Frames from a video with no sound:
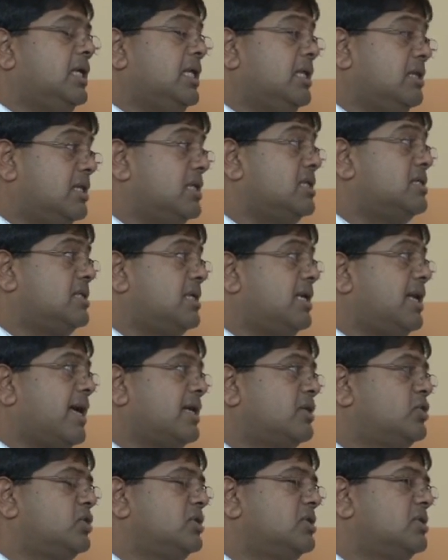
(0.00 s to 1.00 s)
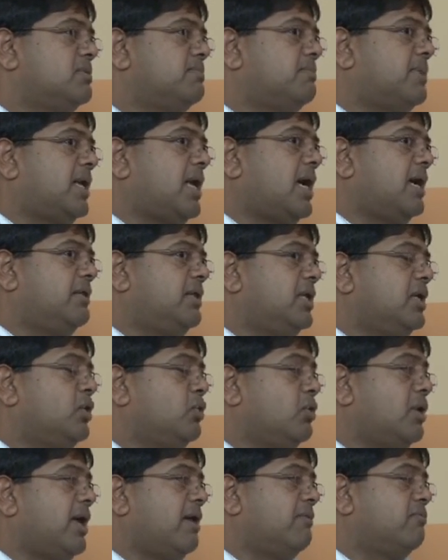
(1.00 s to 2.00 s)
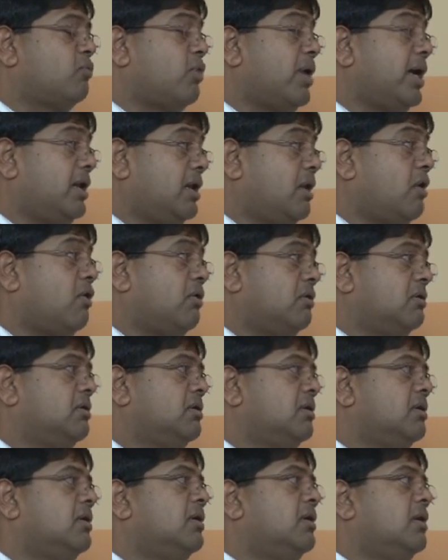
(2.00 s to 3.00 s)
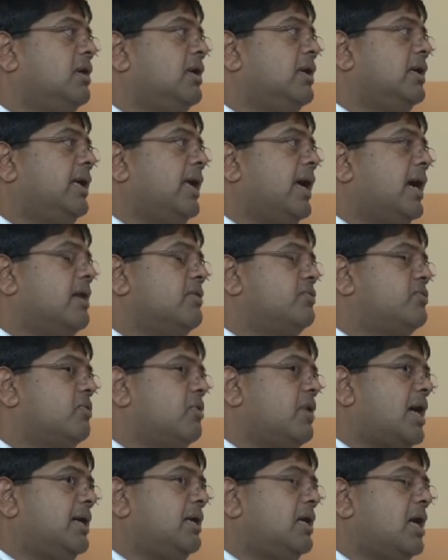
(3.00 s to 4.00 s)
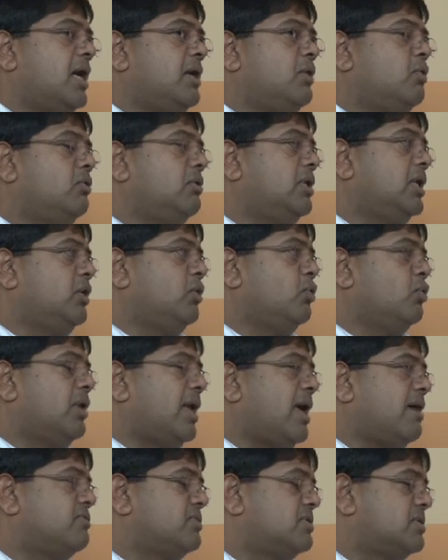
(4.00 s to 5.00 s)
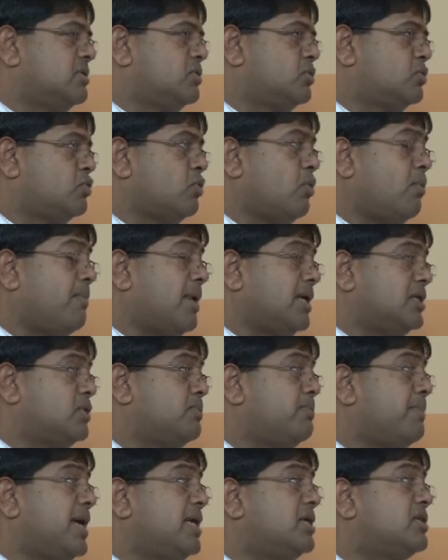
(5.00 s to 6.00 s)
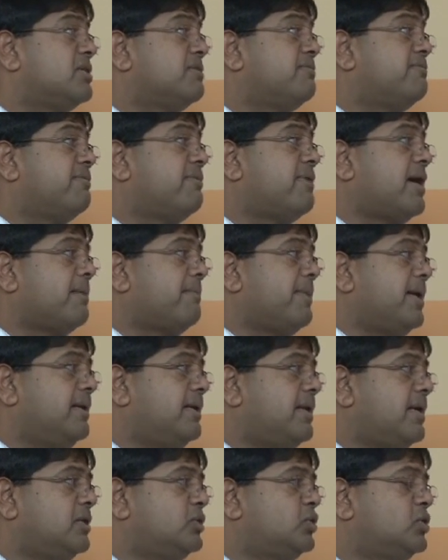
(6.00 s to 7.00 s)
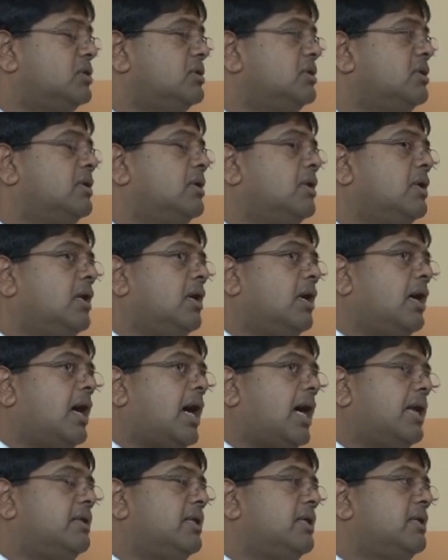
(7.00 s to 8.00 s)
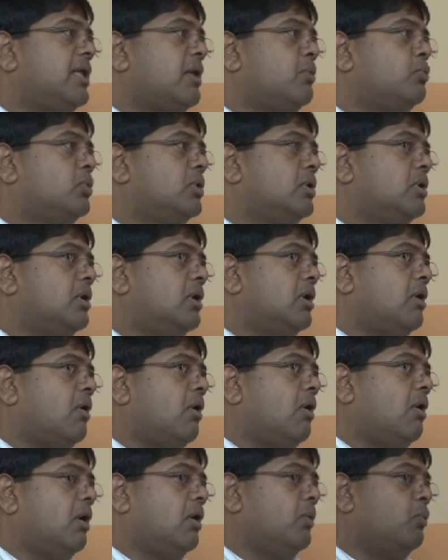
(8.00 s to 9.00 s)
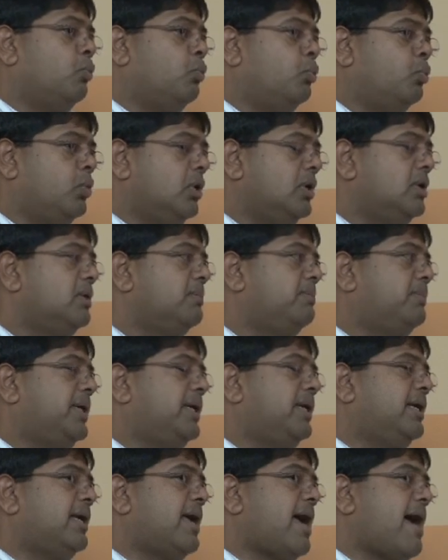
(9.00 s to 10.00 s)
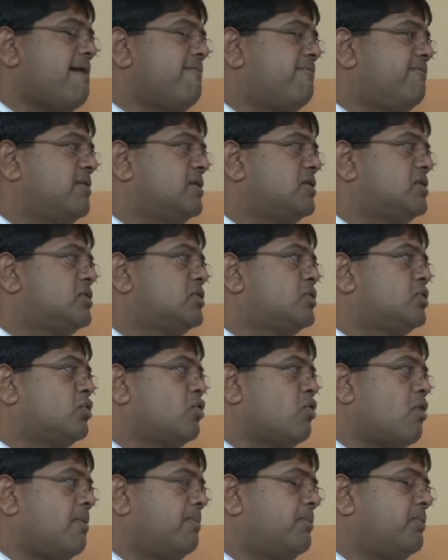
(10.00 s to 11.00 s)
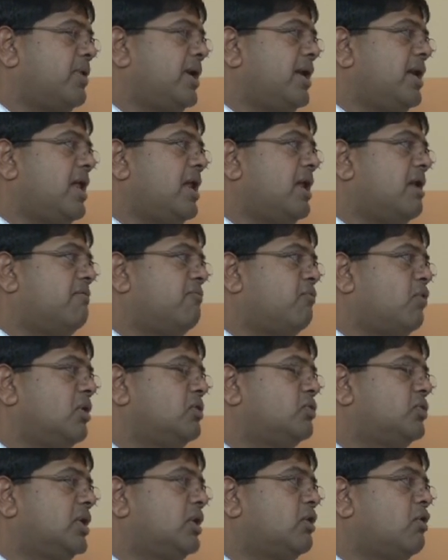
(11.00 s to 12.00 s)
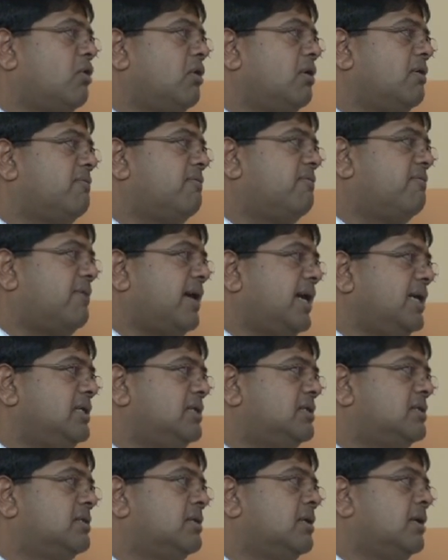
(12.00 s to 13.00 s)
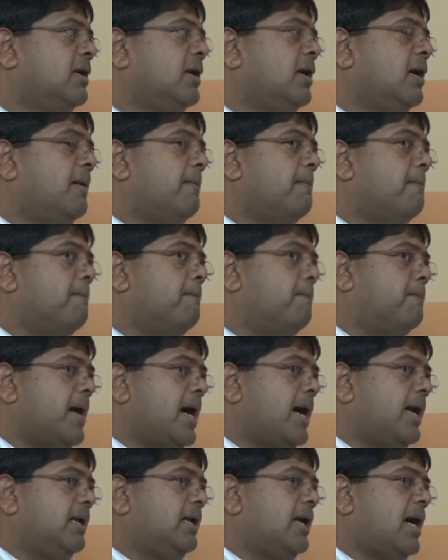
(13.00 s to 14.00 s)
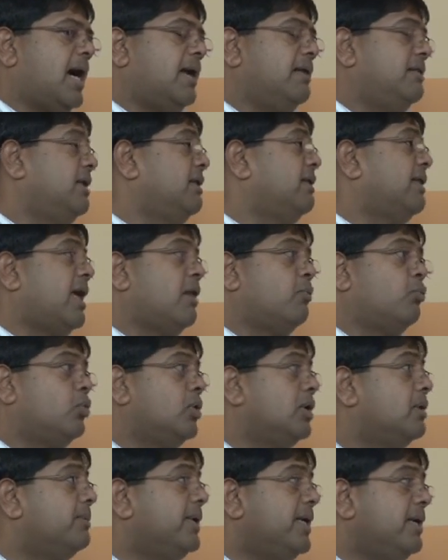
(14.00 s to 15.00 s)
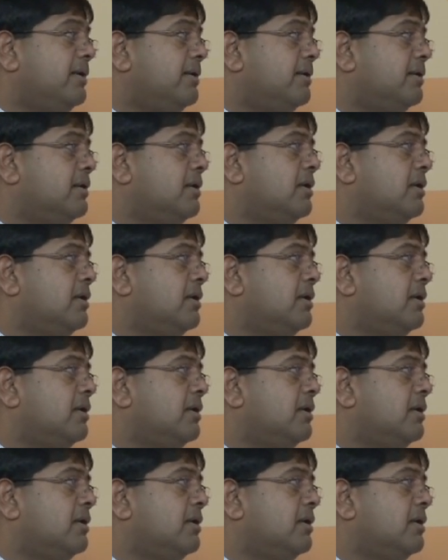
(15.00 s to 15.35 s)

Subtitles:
in these elections, but I think you'll have quite a lot. Yeah, so I don't think you'll have so much major fragmentation. I think there will be efforts to cooperate and avoid three-corner fights, but I think there will be.